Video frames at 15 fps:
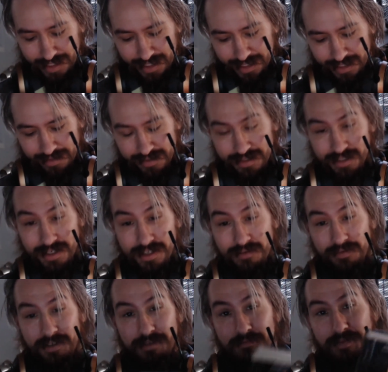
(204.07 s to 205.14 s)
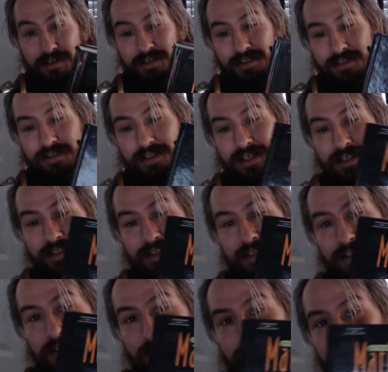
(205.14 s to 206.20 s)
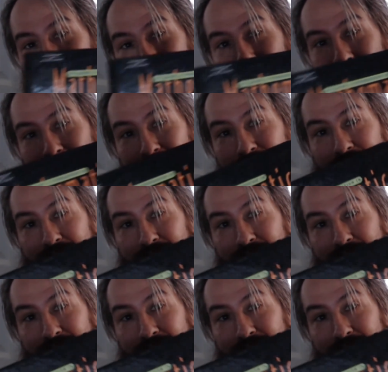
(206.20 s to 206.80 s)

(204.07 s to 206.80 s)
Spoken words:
this is another one of the books. Like I said, no TV,